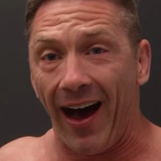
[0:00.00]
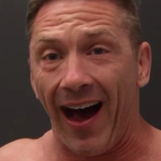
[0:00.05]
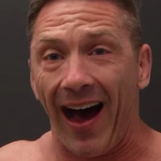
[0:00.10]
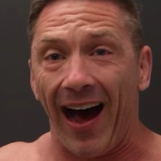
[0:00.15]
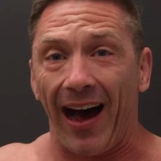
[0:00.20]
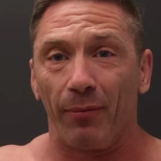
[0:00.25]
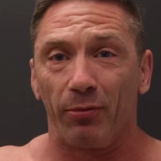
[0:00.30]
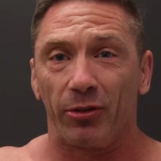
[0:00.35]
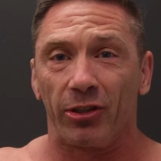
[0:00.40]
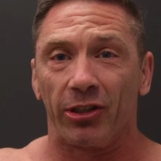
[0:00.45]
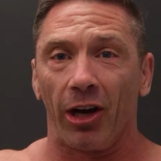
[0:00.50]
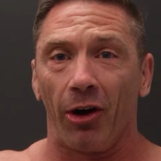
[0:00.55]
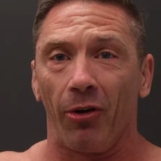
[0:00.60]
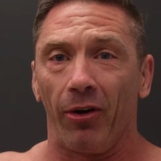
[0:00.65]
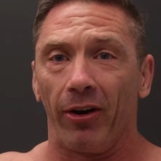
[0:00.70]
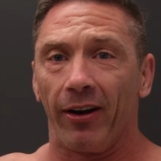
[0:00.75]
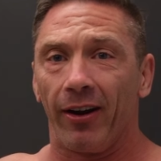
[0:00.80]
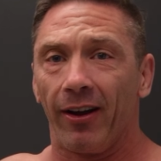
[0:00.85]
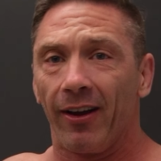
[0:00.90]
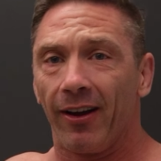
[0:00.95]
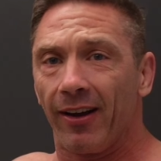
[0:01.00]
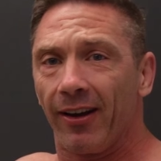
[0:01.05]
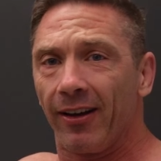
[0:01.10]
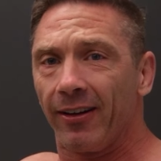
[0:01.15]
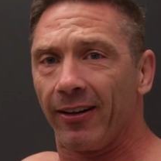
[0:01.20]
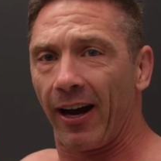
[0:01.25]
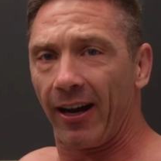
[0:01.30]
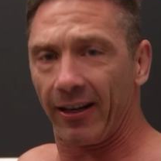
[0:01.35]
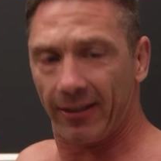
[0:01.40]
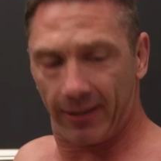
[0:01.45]
abs showing,
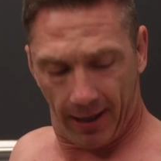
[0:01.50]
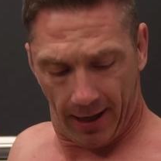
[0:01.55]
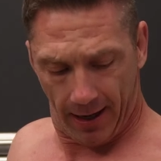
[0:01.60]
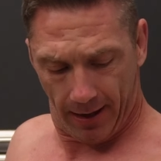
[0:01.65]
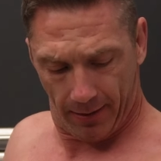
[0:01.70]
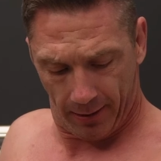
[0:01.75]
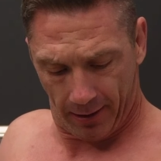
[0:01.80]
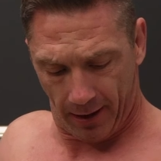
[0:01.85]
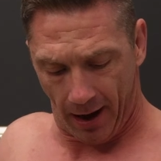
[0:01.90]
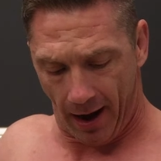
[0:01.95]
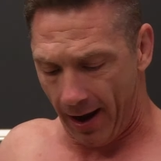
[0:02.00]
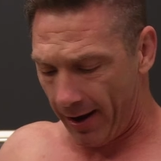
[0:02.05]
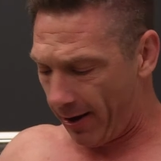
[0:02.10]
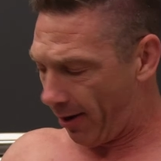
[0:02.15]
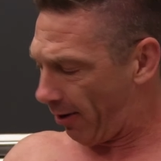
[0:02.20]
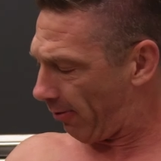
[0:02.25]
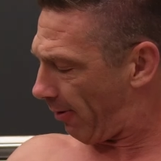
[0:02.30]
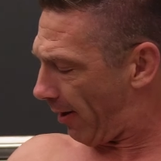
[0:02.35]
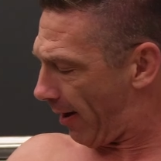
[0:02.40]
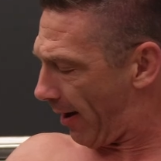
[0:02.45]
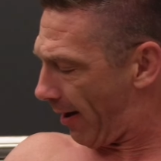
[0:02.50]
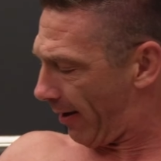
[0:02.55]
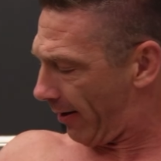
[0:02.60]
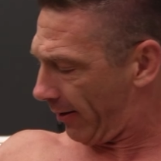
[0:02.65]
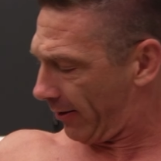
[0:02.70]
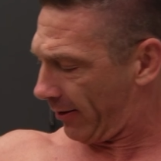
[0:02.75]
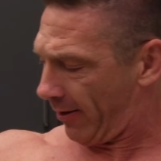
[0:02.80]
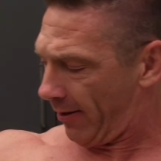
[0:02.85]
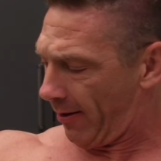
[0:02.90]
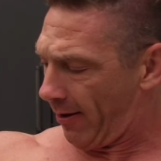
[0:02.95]
not a ton, not a
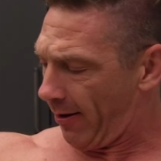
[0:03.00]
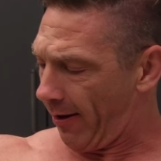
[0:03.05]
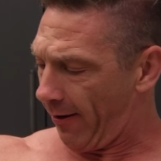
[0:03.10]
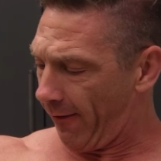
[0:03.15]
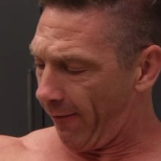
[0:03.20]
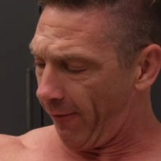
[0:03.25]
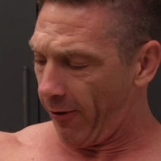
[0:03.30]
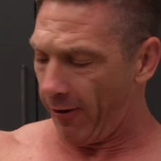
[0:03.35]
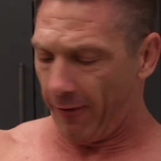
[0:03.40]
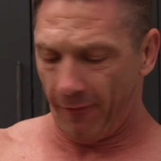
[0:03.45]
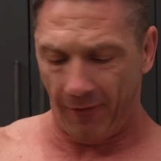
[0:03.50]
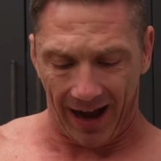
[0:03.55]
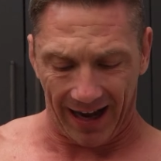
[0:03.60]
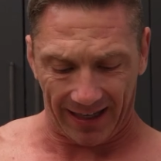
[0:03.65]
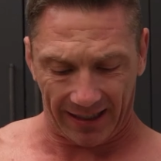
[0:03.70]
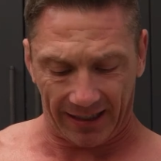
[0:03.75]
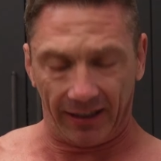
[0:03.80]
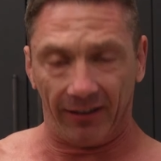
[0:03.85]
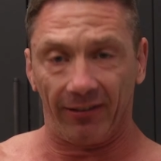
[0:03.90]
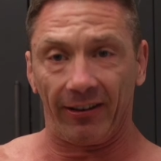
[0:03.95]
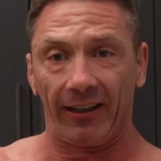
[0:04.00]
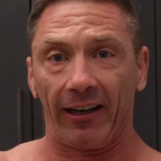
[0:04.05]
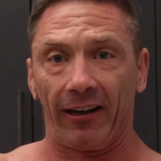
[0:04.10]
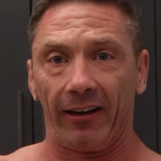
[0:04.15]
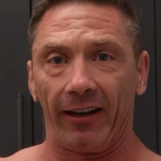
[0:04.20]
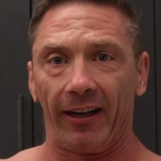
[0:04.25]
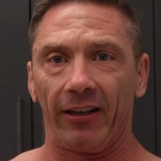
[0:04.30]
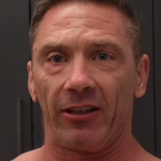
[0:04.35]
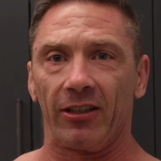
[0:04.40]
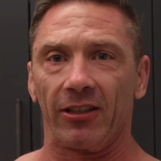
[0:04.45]
lot of
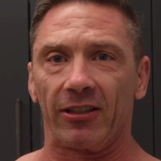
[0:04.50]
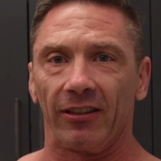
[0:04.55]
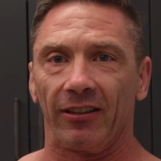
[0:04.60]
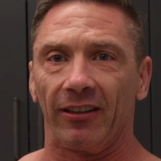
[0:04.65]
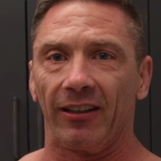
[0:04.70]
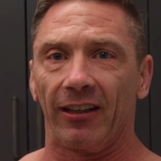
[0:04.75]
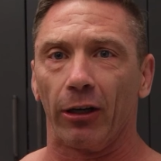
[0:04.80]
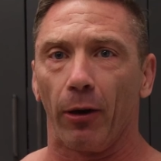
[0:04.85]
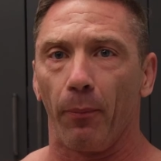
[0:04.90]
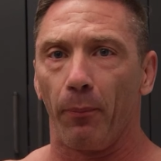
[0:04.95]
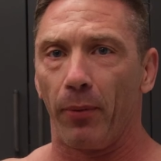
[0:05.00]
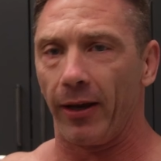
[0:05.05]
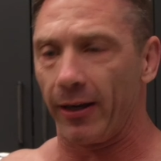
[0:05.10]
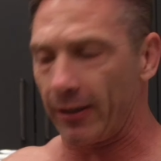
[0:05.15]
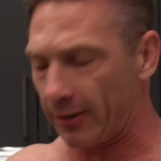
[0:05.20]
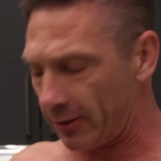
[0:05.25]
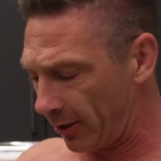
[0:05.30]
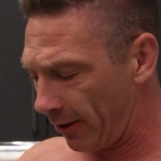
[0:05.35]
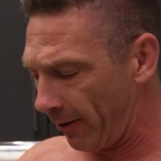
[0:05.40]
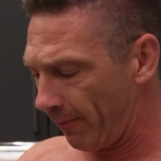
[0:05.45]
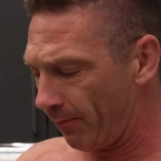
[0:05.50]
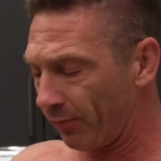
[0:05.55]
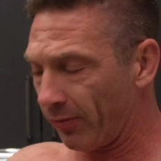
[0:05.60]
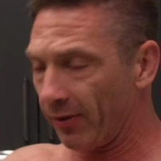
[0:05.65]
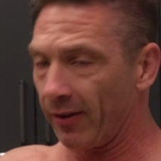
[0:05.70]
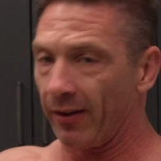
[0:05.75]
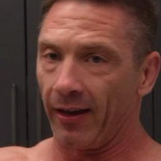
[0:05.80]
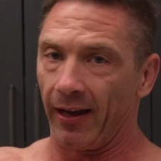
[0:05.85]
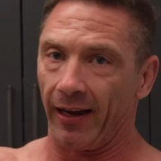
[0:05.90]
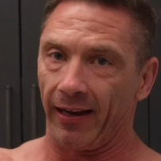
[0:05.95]
vascularity, just a little bit.
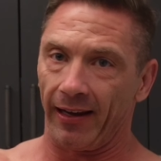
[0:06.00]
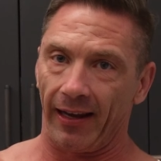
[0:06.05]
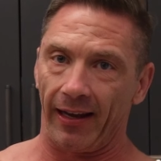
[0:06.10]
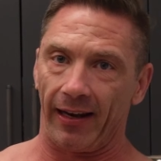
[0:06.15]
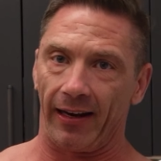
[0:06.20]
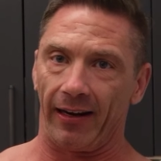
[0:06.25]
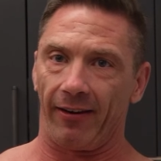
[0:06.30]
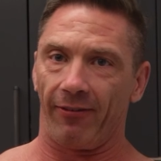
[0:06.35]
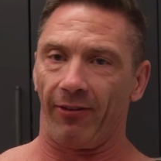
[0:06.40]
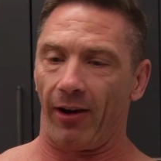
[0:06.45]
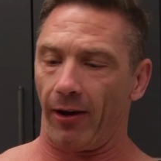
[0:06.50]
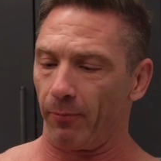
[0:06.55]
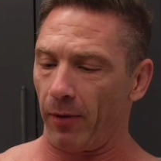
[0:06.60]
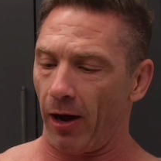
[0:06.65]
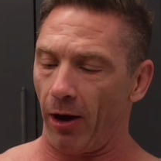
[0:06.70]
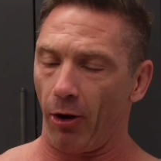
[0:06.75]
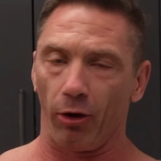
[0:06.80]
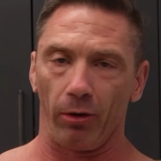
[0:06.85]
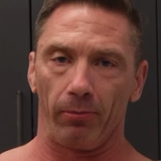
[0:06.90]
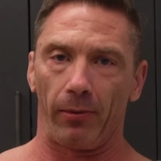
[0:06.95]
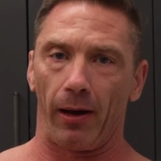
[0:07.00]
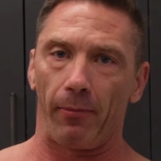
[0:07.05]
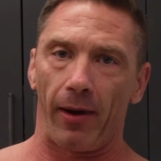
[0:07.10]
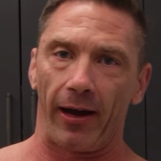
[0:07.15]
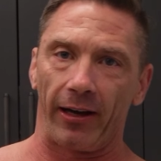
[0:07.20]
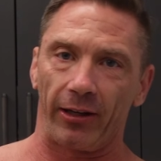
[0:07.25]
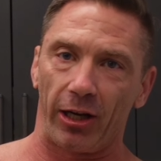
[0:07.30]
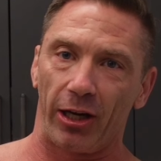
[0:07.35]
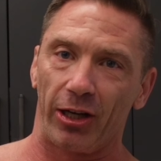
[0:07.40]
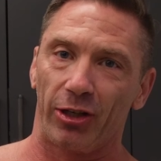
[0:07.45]
Again, if I'm not holding my
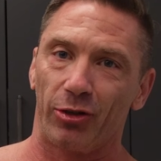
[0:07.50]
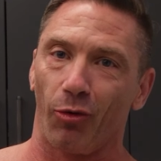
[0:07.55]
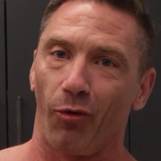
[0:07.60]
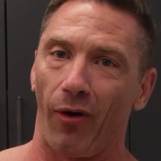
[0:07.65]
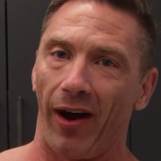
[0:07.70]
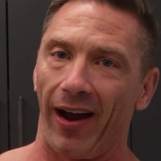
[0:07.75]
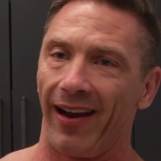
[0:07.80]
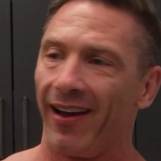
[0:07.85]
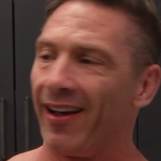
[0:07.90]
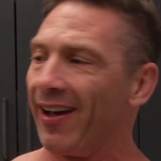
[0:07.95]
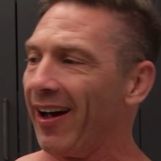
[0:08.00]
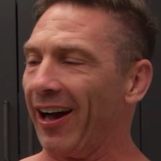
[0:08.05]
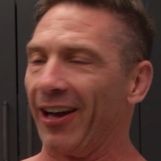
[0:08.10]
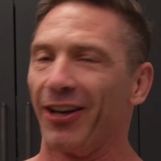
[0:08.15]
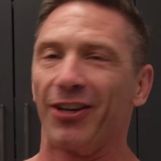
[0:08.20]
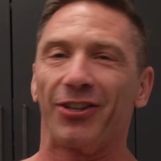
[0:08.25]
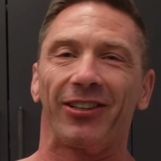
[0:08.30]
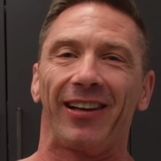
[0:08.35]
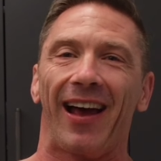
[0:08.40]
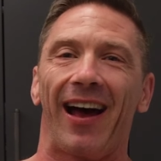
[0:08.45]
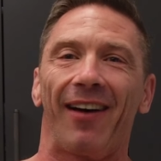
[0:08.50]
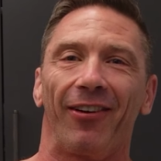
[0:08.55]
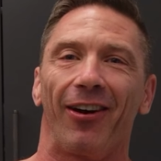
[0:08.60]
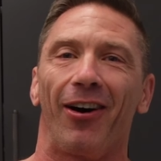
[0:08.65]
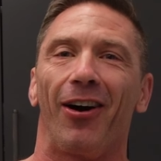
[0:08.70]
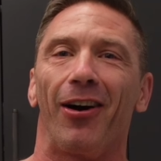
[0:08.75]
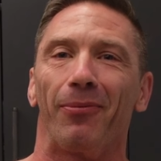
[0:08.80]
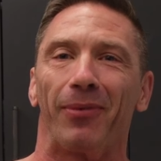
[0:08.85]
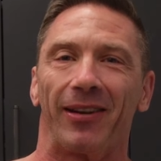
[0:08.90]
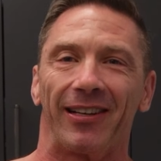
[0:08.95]
mic just right, I usually have it
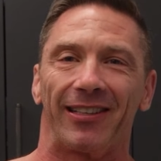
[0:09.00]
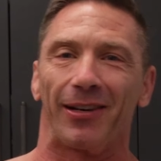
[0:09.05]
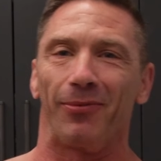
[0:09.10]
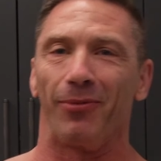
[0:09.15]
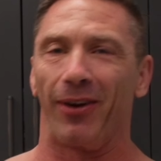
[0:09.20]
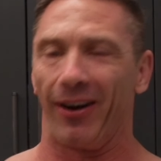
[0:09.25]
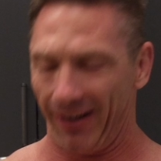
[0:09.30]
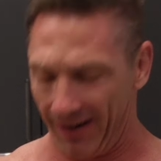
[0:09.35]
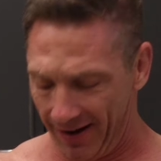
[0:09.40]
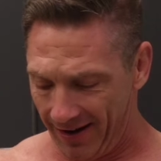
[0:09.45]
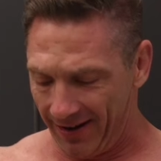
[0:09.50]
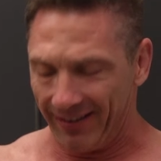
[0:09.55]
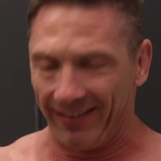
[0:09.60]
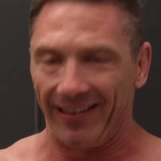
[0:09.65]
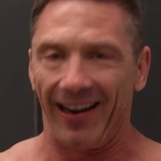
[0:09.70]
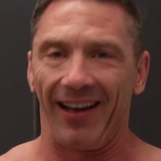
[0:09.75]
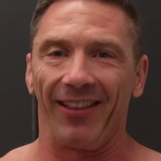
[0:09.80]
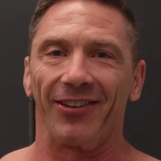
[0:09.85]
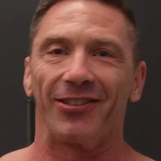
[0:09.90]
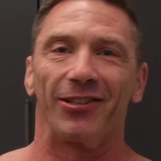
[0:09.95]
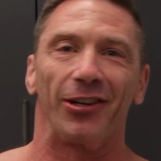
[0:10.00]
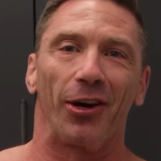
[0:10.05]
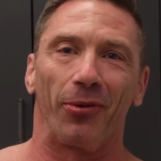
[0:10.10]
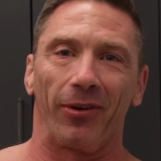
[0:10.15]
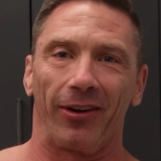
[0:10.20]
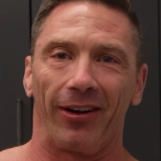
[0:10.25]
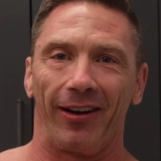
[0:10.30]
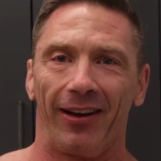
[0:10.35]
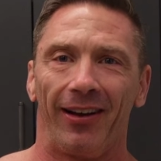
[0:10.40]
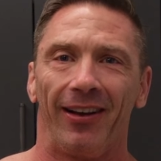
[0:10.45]
on me somewhere. Now there's
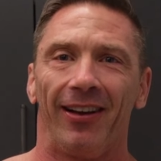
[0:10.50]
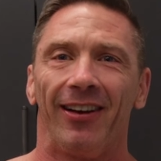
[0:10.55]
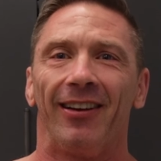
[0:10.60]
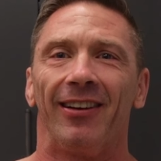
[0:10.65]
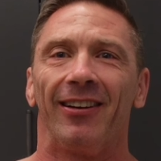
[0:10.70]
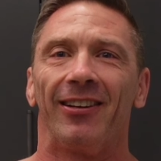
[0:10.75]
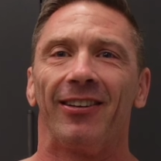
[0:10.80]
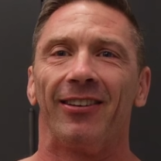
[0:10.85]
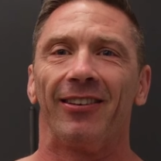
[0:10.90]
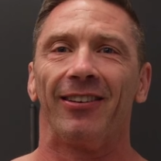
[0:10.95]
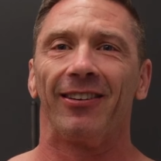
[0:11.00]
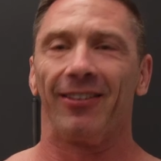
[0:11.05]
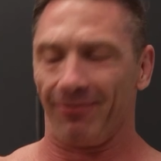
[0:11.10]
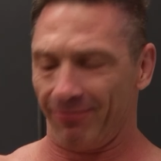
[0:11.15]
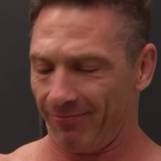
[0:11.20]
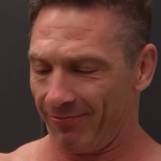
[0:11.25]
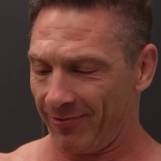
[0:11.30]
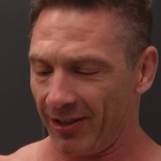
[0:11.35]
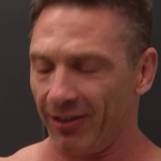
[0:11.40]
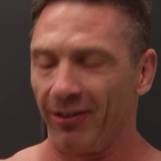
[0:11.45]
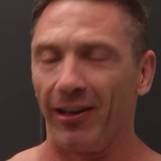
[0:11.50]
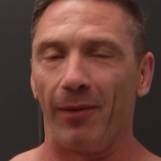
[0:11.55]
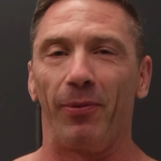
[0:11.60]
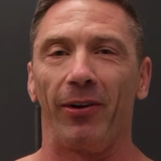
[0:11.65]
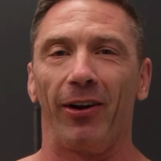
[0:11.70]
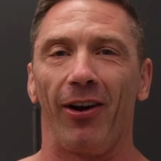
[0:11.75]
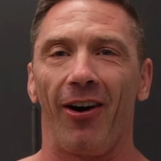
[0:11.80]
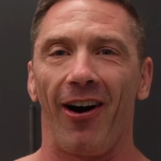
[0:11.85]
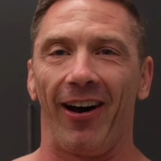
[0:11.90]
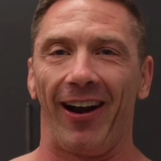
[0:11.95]
nowhere to clip
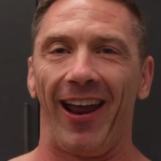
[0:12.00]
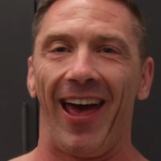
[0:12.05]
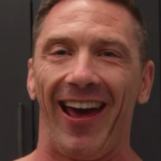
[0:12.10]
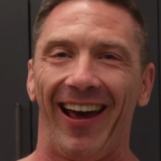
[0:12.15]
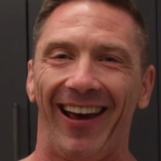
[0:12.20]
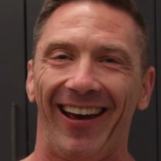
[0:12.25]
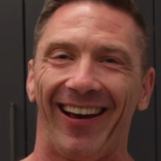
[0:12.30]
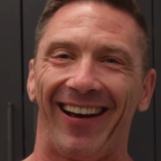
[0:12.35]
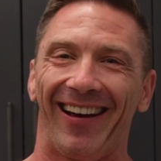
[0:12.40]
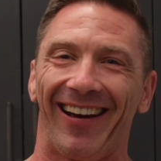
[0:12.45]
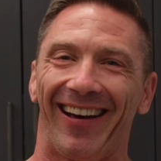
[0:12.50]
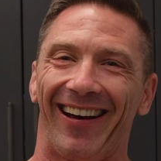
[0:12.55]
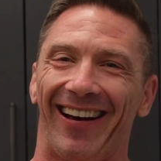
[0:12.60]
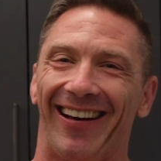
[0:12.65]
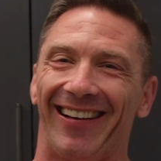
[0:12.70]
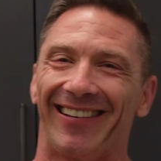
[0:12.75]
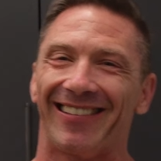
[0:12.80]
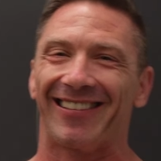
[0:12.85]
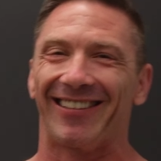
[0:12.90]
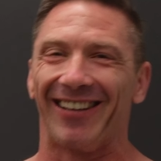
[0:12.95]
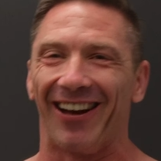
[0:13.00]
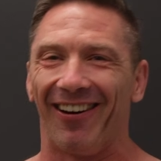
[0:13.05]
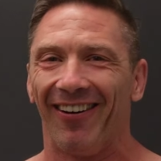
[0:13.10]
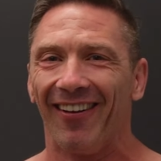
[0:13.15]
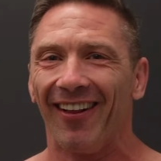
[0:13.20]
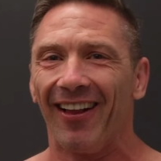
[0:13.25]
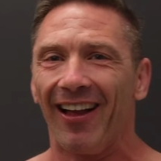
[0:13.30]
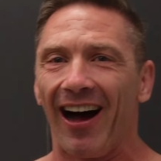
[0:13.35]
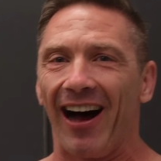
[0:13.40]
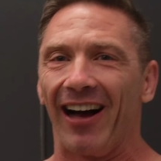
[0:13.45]
it on. So
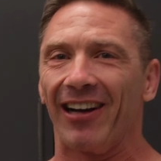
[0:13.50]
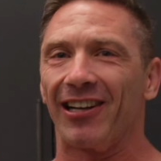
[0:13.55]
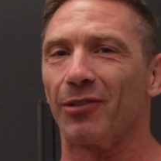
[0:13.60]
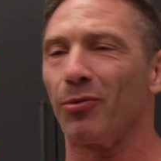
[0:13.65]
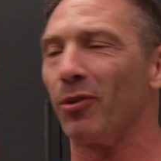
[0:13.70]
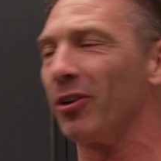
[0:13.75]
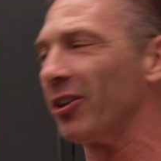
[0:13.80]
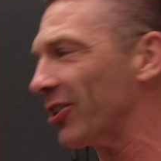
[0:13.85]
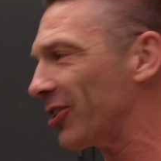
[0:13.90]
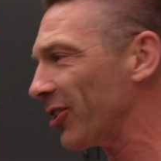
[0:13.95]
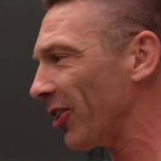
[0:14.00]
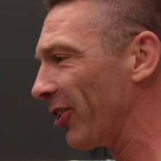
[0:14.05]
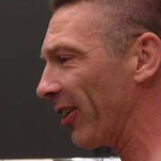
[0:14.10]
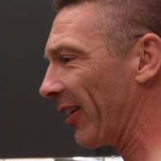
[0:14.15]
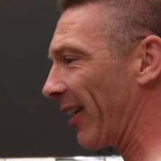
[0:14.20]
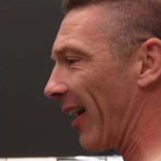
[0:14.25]
I just want to show you